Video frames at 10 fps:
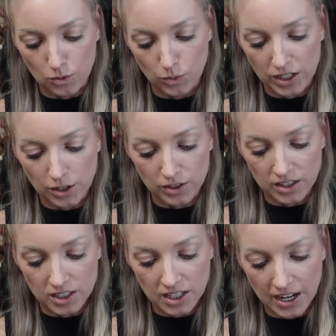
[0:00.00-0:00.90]
We know
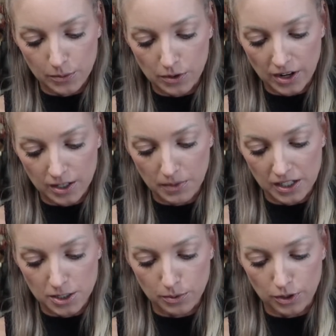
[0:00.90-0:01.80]
that the diet we recommend
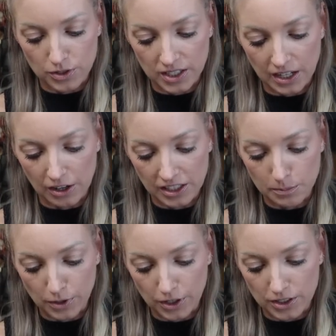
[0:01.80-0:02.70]
is producing healthy
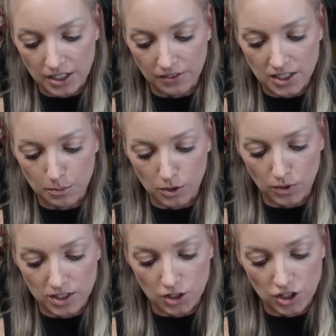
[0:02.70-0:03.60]
birds. If someone
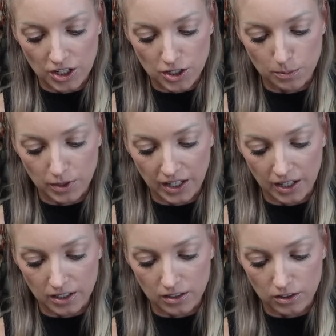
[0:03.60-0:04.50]
wants to change the
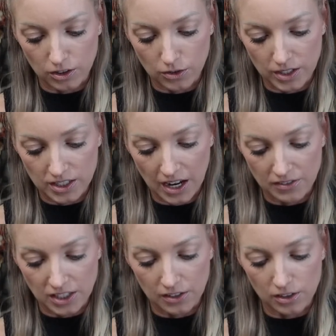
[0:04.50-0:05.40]
plan, they're going to
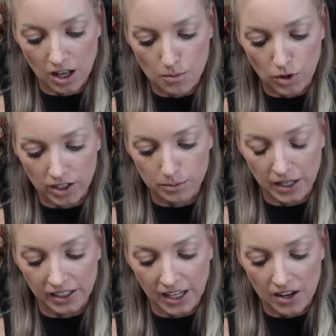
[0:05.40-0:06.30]
have to give a lot more
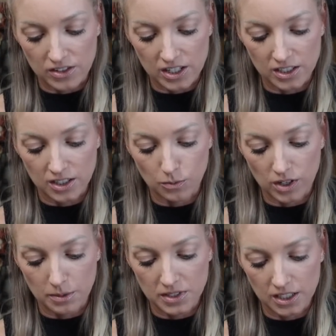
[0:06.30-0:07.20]
compelling evidence than
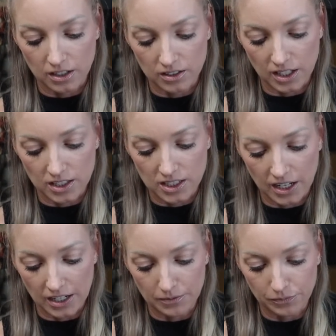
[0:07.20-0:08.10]
what I'm seeing on that
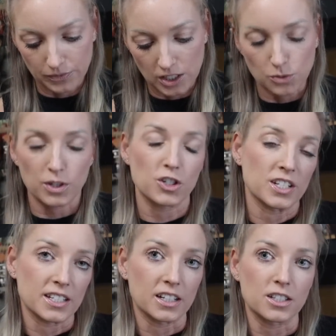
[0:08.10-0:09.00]
site, is what she
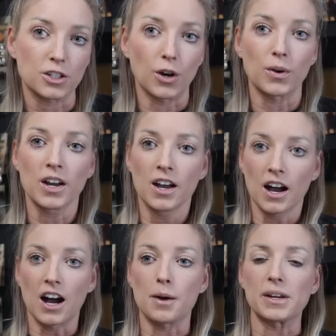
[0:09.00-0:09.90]
said. So,
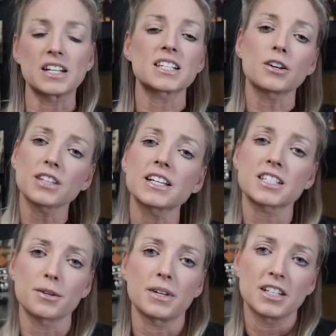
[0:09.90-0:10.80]
and it sounded like
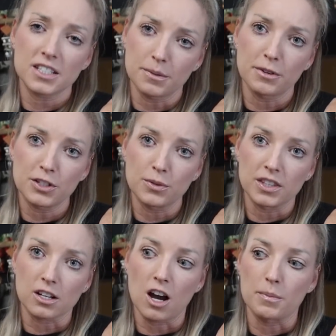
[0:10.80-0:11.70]
some of you in
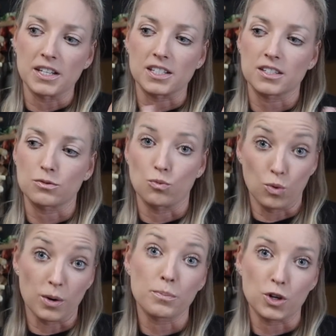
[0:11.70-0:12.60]
the comments
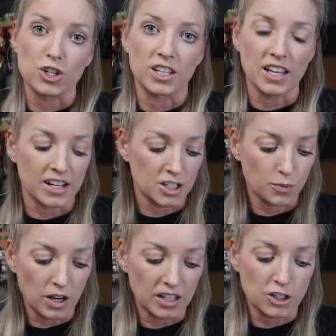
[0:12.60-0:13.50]
were pushing that as
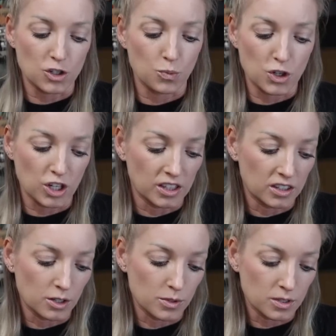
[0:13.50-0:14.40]
well, like just wishing
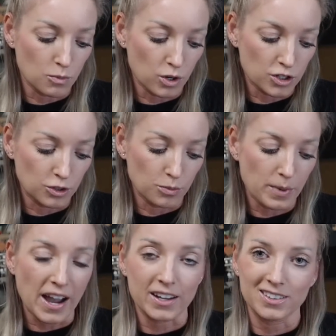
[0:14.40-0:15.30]
that there was more to
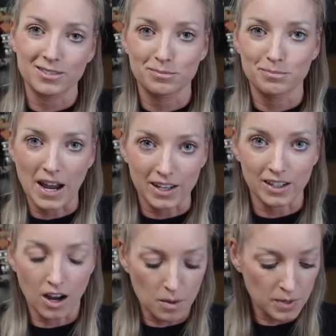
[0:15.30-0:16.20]
back
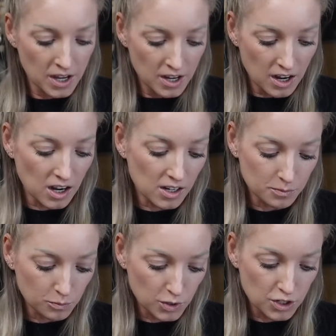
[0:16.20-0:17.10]
it up,
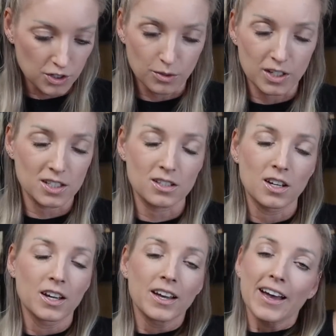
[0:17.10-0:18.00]
which is always
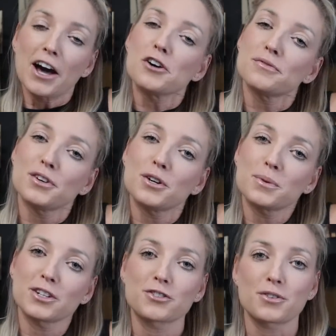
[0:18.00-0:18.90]
helpful
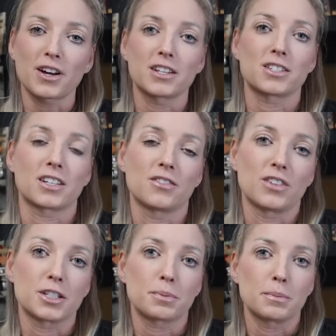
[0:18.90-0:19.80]
when you're trying to
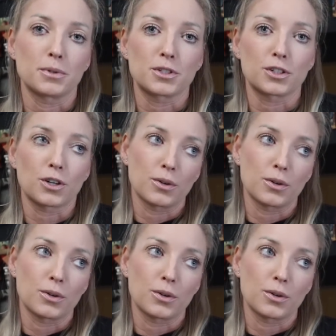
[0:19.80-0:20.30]
convince people to go